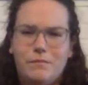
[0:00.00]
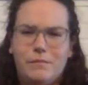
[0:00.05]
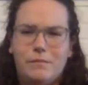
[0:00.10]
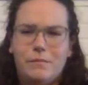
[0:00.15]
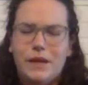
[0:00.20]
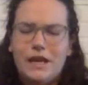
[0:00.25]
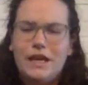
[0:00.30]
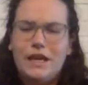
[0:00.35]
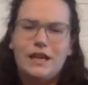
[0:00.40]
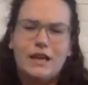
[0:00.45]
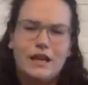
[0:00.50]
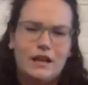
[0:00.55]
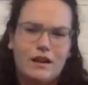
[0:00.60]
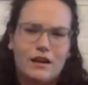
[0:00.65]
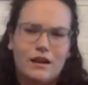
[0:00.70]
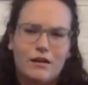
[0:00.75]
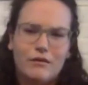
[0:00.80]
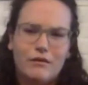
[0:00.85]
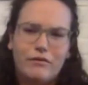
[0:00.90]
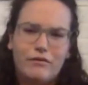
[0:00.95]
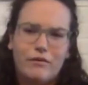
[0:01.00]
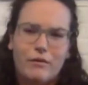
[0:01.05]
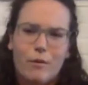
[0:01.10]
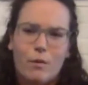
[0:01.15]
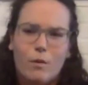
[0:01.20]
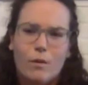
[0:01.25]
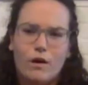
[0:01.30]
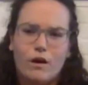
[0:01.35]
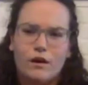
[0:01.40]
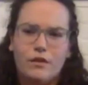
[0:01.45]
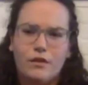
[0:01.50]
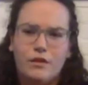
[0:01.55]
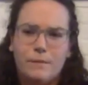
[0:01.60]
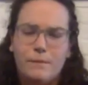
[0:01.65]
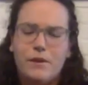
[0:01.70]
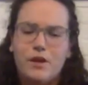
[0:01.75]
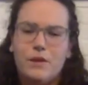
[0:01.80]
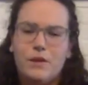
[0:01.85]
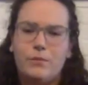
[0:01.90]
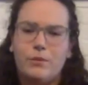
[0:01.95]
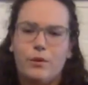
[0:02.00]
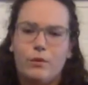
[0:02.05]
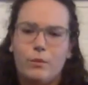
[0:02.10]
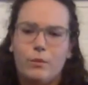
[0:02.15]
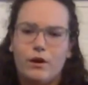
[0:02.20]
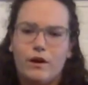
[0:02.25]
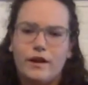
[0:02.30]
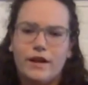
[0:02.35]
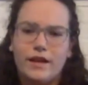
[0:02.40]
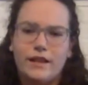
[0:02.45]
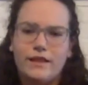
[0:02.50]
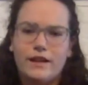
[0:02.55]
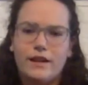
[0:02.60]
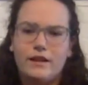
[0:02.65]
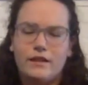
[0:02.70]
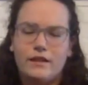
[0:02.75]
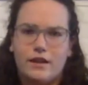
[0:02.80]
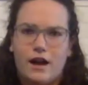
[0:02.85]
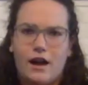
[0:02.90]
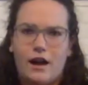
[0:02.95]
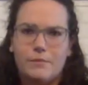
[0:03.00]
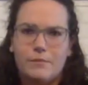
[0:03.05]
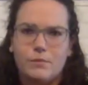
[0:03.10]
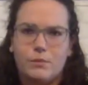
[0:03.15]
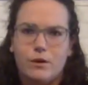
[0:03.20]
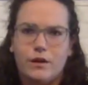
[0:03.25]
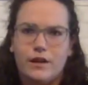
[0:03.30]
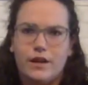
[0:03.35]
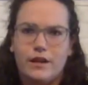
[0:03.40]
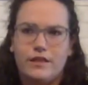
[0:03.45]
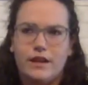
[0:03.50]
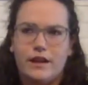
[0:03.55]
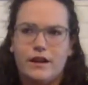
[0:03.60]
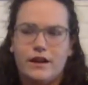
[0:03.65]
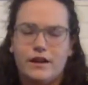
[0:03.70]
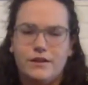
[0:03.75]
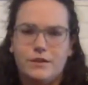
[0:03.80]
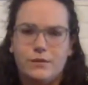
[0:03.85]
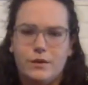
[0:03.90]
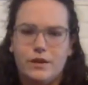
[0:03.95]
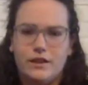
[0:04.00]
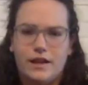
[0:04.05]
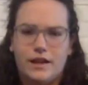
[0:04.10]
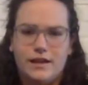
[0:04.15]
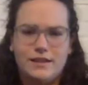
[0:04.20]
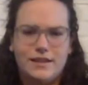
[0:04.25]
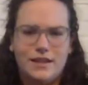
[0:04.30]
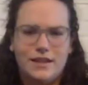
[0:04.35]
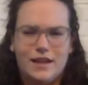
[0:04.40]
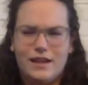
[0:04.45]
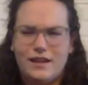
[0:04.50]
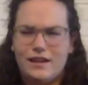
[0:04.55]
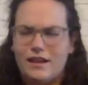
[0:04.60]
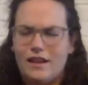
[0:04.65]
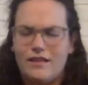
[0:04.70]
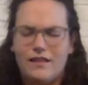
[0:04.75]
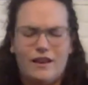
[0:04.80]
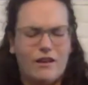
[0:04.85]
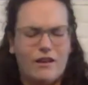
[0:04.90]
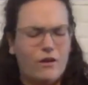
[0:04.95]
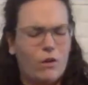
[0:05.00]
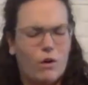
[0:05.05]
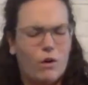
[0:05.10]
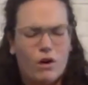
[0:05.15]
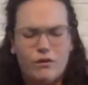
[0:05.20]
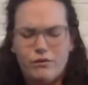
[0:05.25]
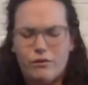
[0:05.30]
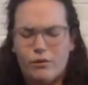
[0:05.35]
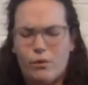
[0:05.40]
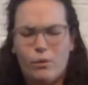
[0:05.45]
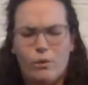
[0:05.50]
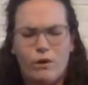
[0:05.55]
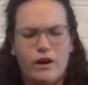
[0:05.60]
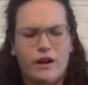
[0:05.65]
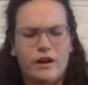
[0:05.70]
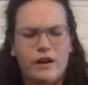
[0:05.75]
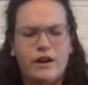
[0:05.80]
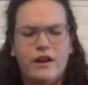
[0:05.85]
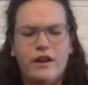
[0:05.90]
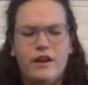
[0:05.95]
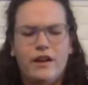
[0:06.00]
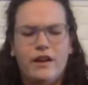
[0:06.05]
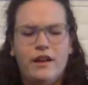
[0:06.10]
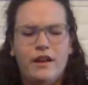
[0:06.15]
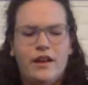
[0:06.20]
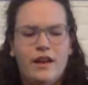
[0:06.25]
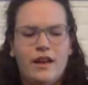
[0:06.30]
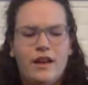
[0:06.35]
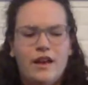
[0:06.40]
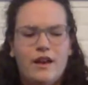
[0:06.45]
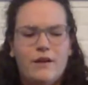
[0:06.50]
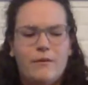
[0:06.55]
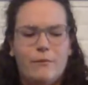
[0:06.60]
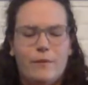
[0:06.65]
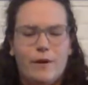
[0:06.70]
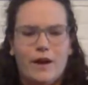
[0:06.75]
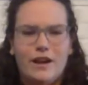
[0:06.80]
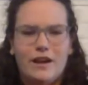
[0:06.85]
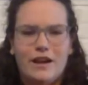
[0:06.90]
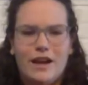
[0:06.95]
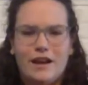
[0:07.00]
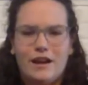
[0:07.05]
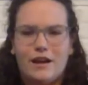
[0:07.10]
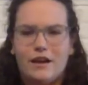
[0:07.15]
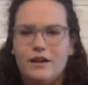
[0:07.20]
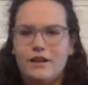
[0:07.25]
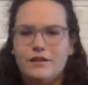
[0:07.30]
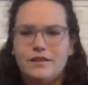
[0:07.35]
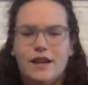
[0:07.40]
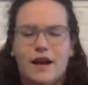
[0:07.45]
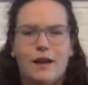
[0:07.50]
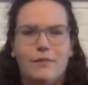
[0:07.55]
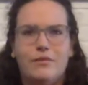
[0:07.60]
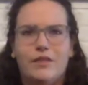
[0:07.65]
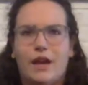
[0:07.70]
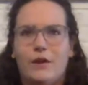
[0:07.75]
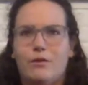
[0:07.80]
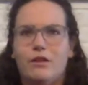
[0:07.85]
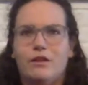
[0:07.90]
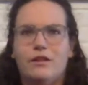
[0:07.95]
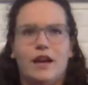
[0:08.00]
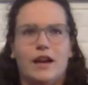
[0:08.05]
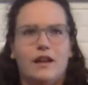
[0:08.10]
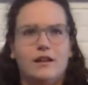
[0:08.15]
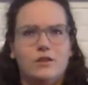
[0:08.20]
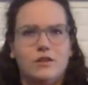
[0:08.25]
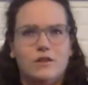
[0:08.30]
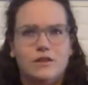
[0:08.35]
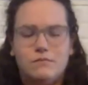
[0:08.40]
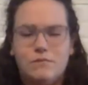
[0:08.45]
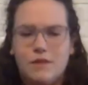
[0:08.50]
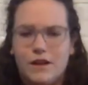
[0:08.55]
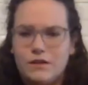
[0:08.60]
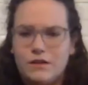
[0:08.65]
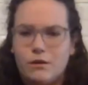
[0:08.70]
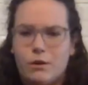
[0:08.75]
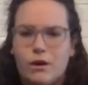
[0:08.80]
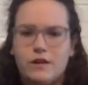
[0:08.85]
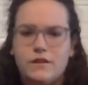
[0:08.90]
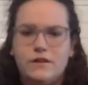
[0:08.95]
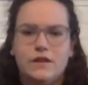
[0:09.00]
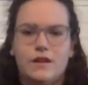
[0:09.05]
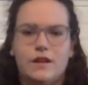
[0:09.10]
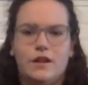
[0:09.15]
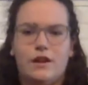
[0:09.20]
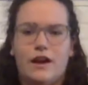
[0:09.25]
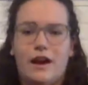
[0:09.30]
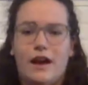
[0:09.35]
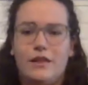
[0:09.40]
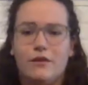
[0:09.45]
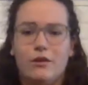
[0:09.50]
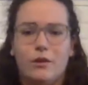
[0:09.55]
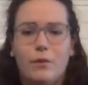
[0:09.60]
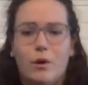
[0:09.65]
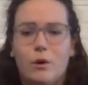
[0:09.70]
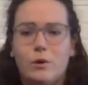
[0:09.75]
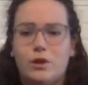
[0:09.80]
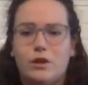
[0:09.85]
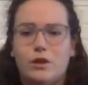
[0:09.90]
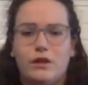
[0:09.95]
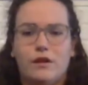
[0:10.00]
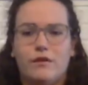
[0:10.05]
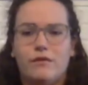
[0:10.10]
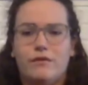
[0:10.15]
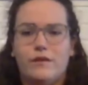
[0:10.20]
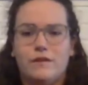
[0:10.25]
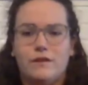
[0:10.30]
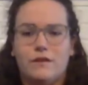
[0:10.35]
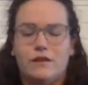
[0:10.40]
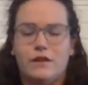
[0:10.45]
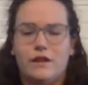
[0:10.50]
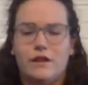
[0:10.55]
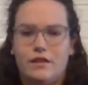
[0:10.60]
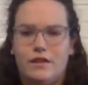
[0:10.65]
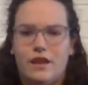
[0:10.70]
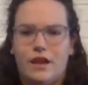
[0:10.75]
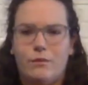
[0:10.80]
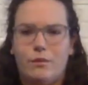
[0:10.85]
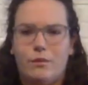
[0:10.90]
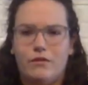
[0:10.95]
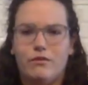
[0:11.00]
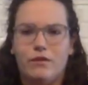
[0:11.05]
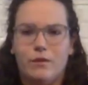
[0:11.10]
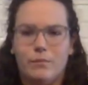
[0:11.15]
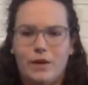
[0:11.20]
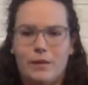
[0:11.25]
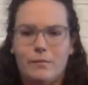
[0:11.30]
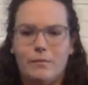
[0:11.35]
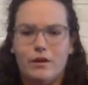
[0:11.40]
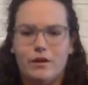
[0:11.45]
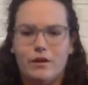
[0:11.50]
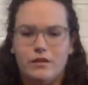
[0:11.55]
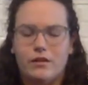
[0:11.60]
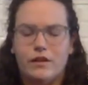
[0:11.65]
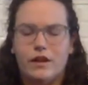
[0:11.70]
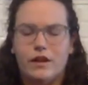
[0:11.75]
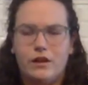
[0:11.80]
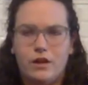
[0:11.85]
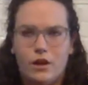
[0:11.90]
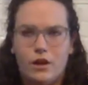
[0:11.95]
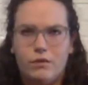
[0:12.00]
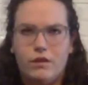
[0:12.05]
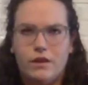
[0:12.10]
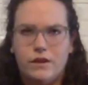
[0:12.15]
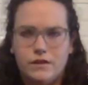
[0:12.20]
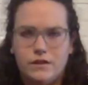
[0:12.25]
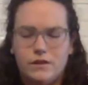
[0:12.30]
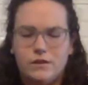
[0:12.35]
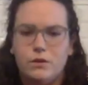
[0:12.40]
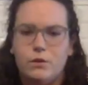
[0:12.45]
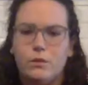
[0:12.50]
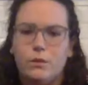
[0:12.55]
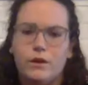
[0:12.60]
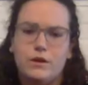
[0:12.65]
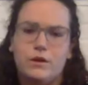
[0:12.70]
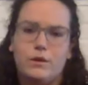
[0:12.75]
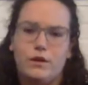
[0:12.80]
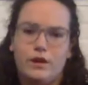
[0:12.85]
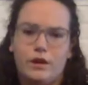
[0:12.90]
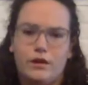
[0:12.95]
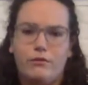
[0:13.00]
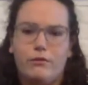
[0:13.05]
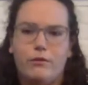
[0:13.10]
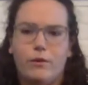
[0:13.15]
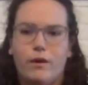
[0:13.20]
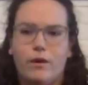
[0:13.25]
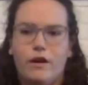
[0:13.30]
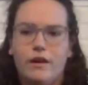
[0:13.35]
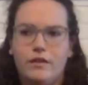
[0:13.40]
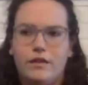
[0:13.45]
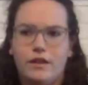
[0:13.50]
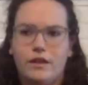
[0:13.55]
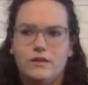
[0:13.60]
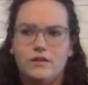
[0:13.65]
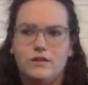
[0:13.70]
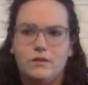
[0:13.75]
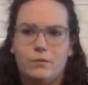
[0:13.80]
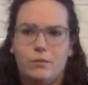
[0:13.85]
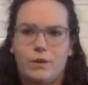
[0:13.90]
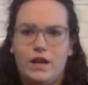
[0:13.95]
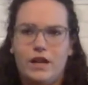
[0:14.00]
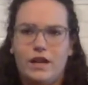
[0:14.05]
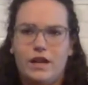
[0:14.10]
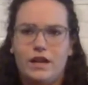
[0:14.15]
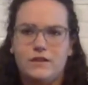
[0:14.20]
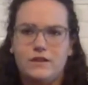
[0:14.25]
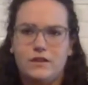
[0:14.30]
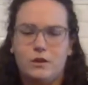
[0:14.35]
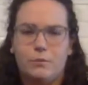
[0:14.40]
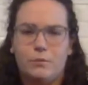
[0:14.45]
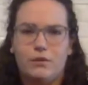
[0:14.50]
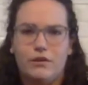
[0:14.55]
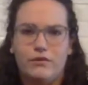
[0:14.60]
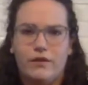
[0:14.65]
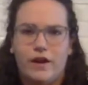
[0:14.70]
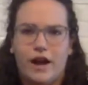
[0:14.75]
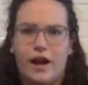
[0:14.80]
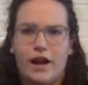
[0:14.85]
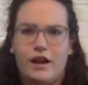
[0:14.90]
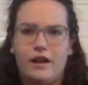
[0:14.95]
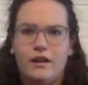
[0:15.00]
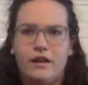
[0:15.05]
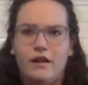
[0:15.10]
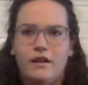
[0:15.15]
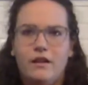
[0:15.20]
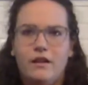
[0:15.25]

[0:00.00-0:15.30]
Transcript: beacon for the people working there, the cops working there and doing that dig and that awful work. When any time they would get just exhausted, either emotionally or physically, they would remember, they're like, no, this is who we're doing it for. This, we need to provide